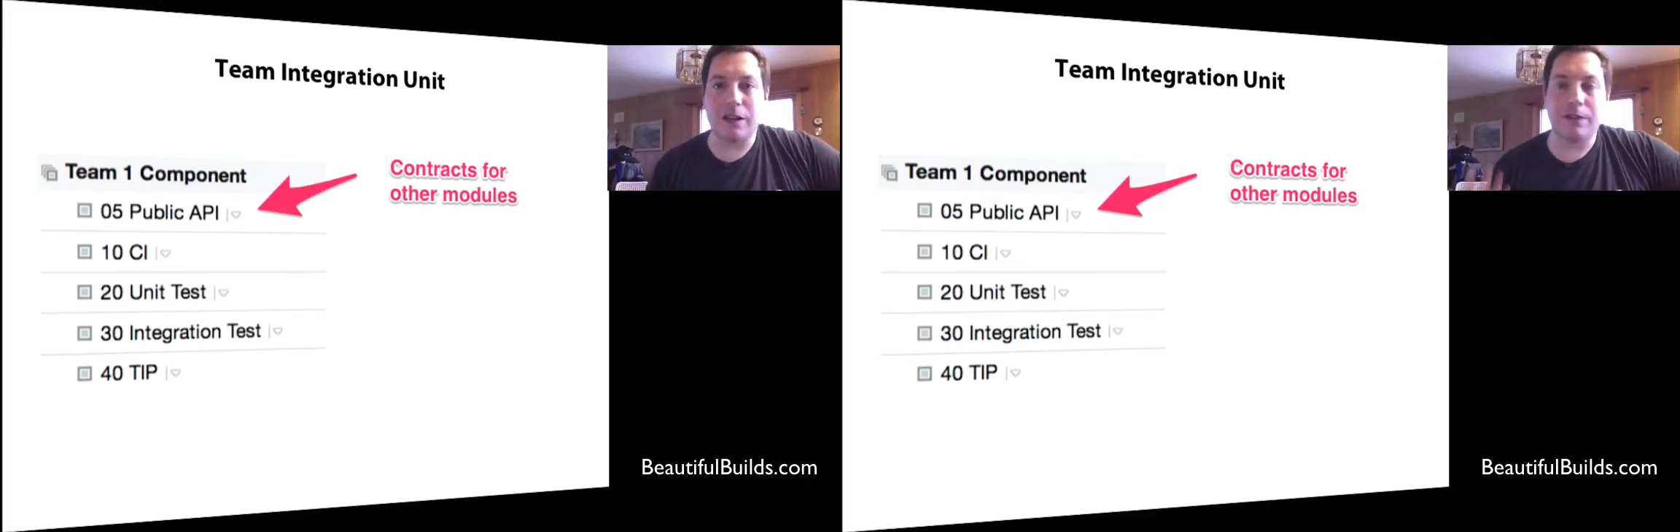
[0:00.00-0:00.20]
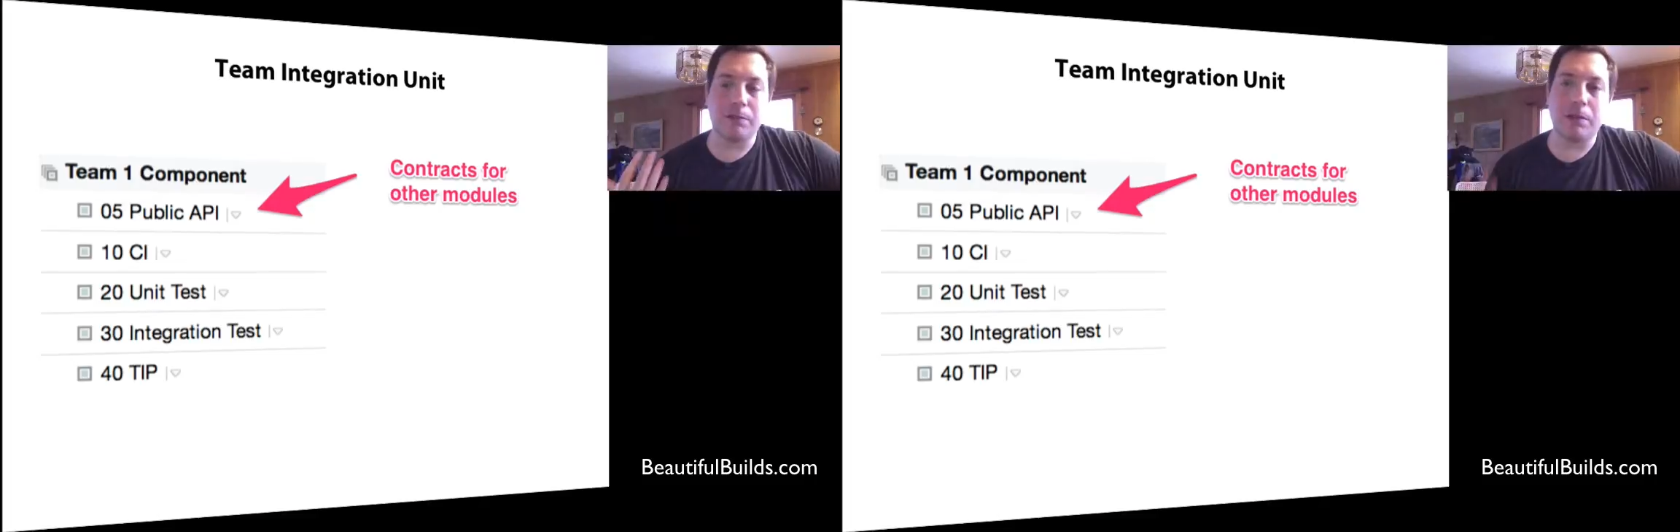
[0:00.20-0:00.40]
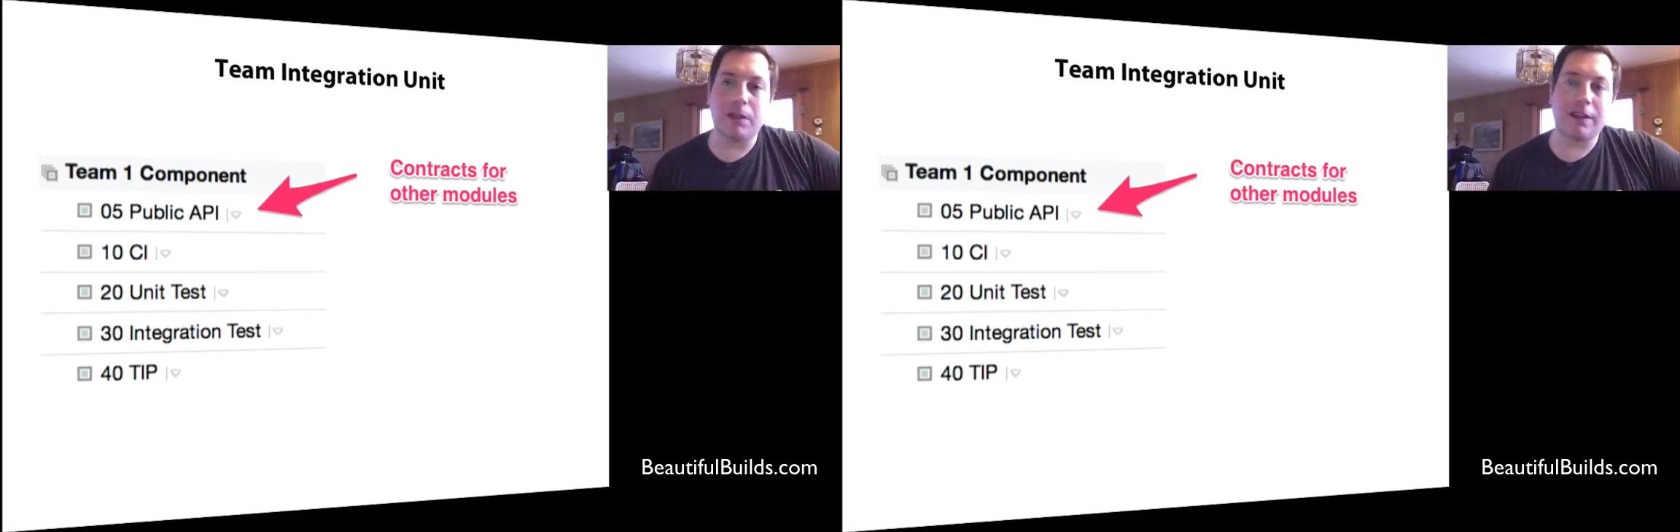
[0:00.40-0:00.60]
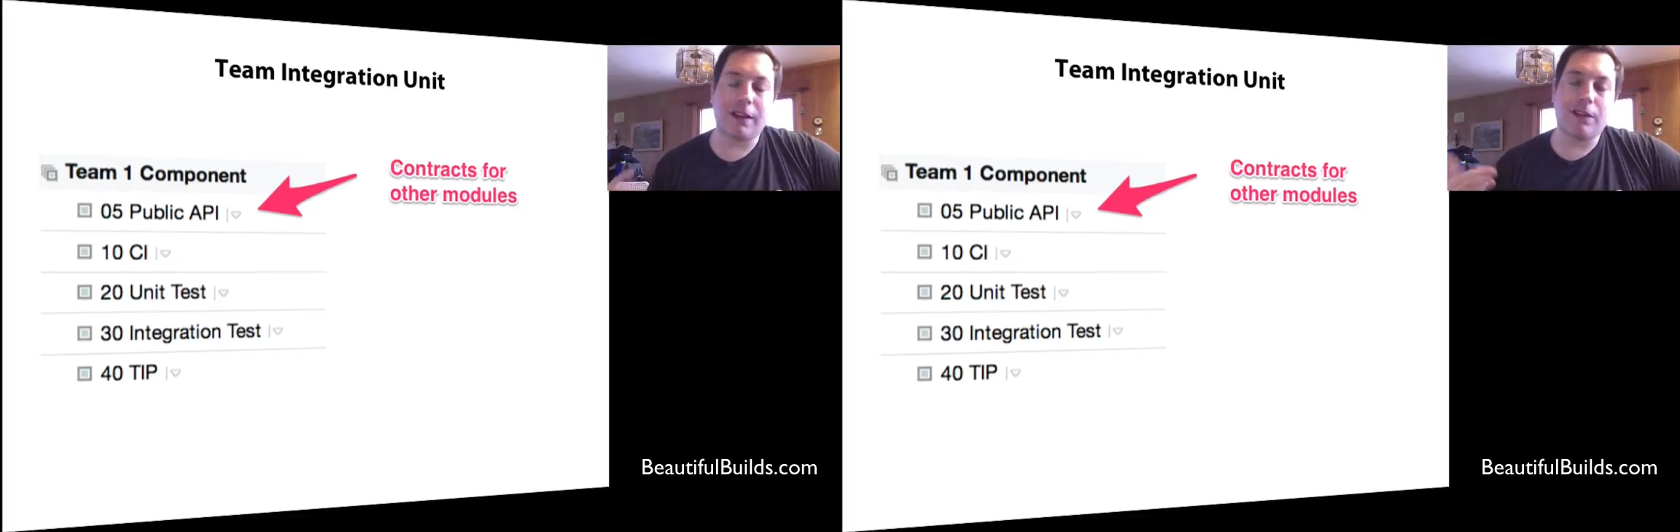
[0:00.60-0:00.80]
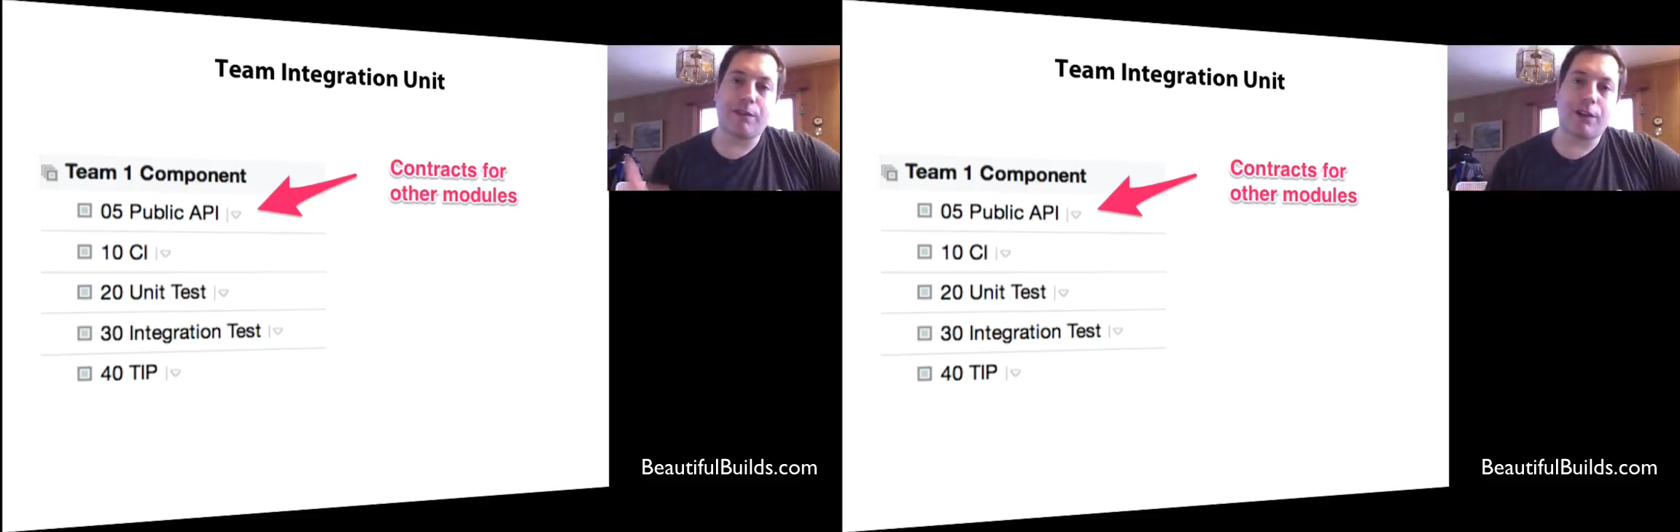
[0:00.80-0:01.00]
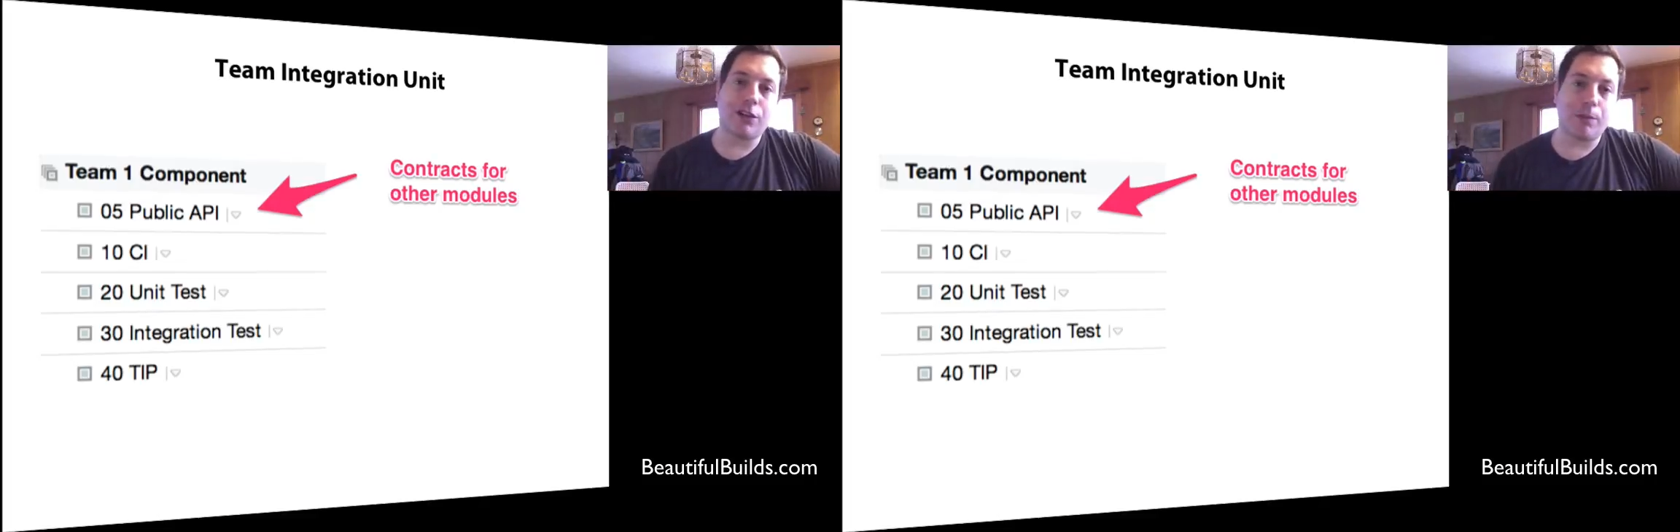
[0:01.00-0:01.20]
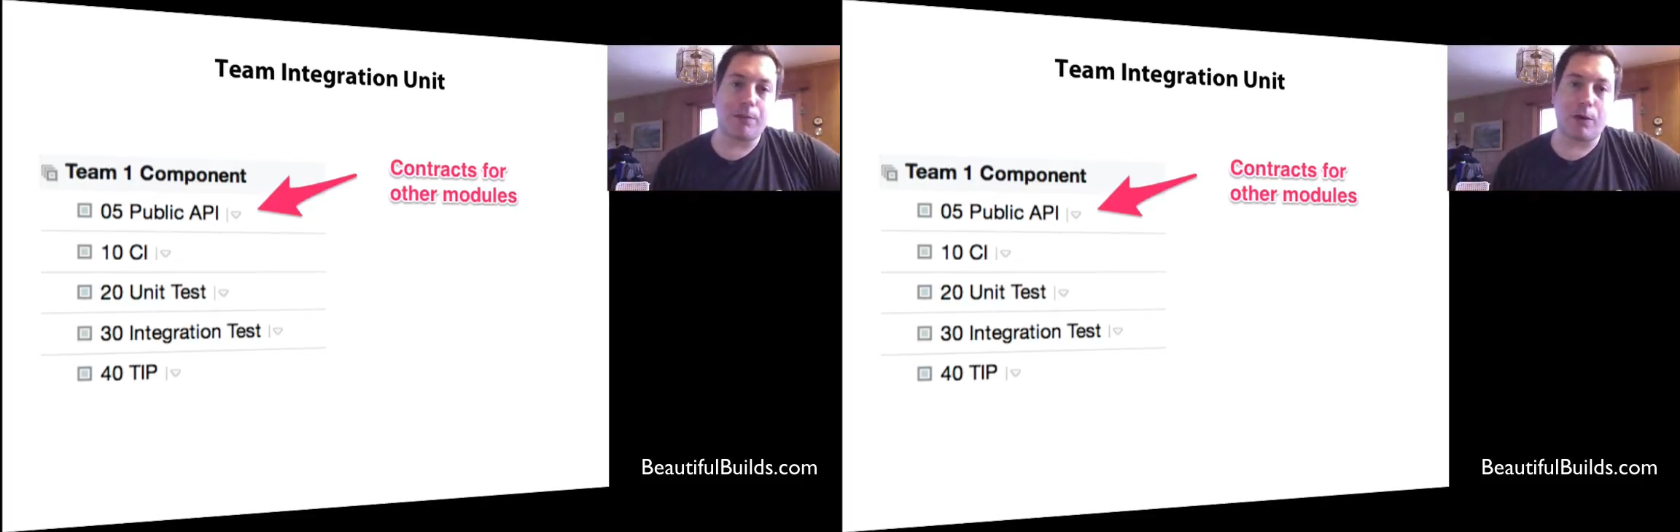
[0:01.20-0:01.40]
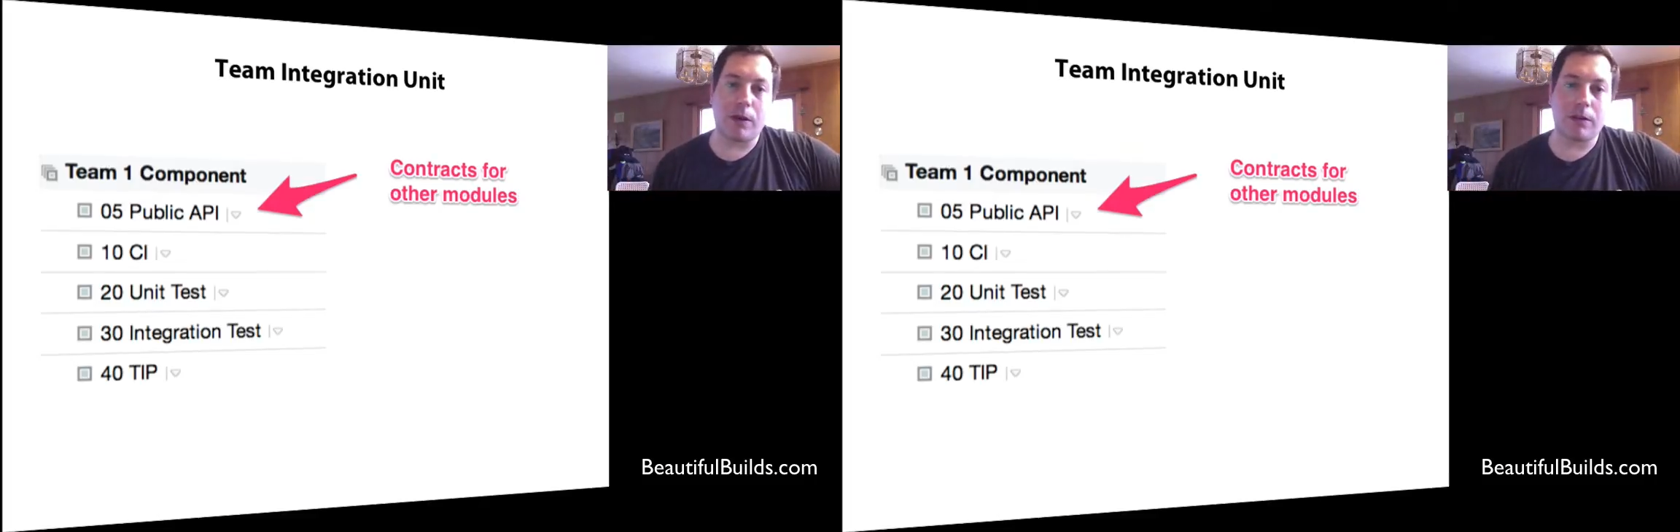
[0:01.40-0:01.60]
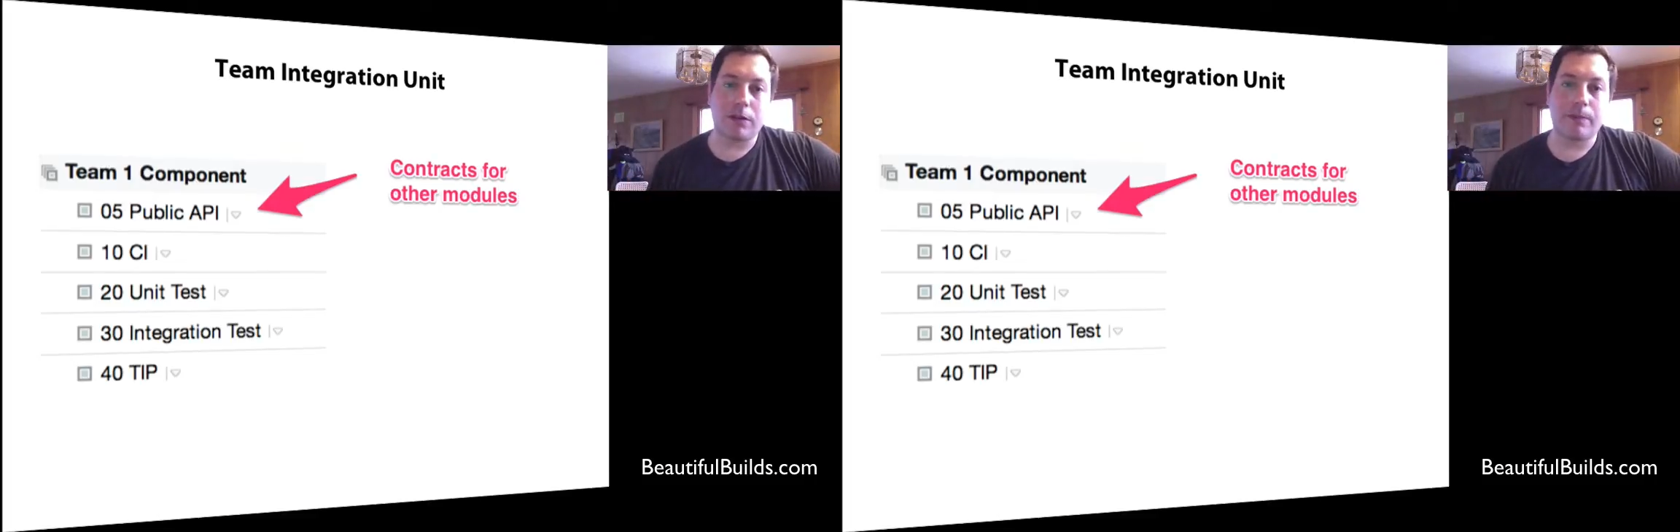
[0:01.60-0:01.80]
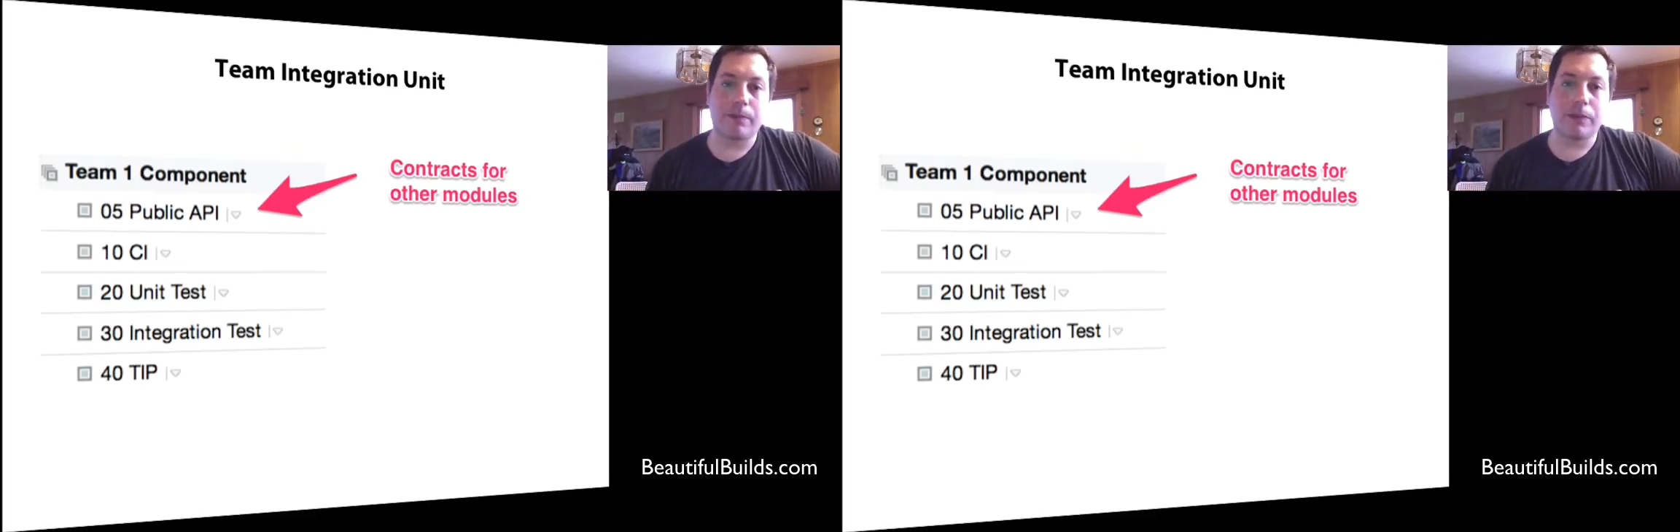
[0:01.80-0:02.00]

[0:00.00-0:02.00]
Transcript: of the build cycle for each component.